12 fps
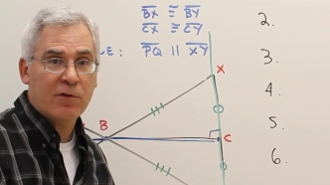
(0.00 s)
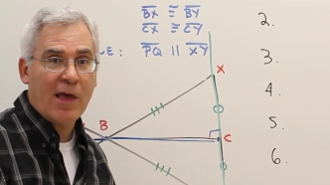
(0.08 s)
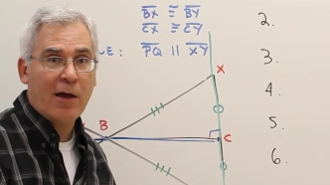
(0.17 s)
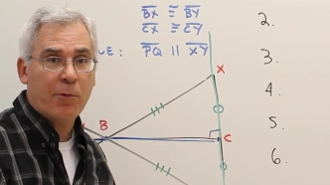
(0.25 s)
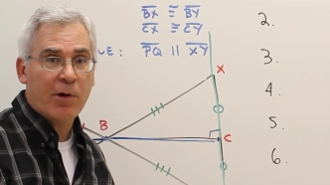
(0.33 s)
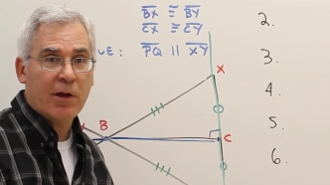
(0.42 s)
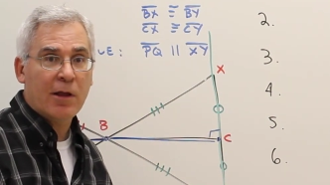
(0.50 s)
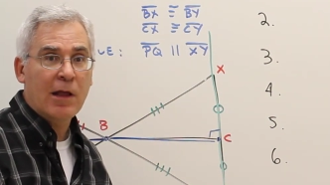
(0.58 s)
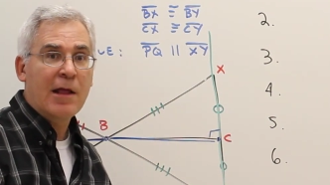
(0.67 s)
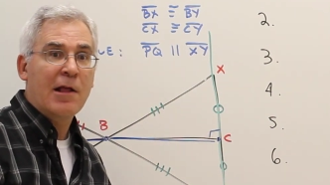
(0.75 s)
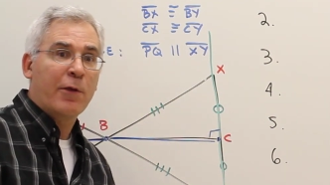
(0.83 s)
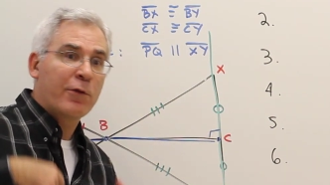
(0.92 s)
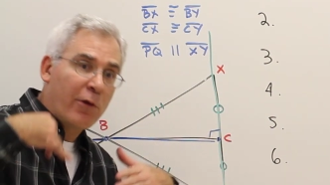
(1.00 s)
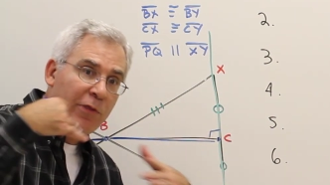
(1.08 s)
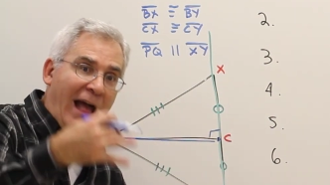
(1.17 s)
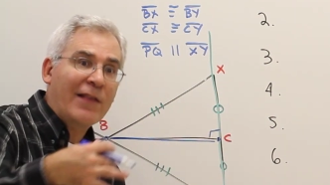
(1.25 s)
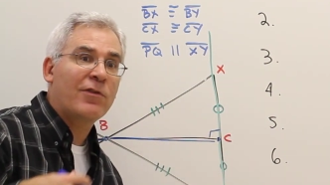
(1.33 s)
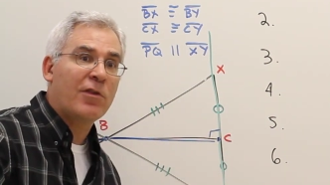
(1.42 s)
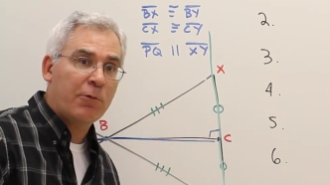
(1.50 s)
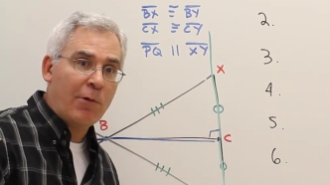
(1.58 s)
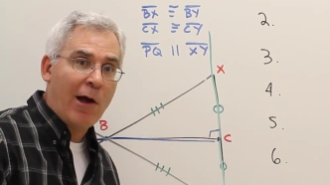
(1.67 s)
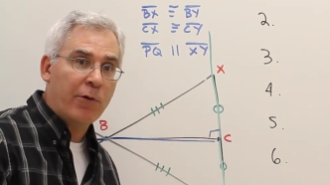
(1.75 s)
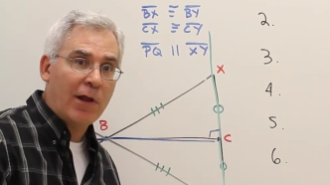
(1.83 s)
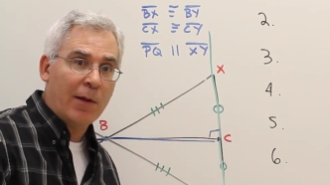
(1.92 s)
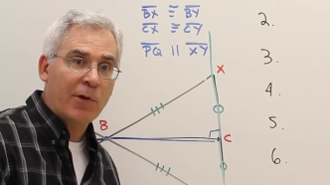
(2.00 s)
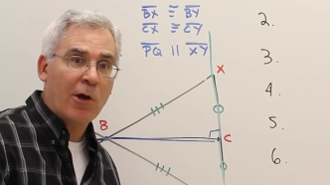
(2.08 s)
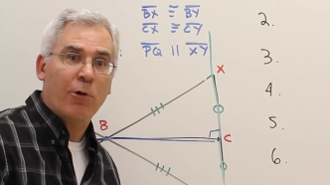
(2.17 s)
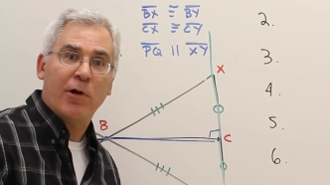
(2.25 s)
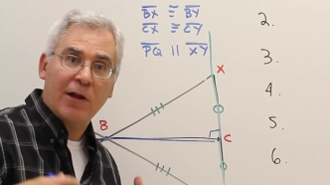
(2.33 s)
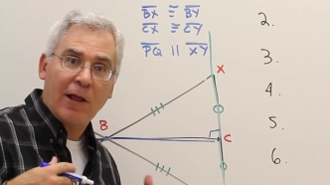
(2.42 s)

that way. So that's the route I'm going.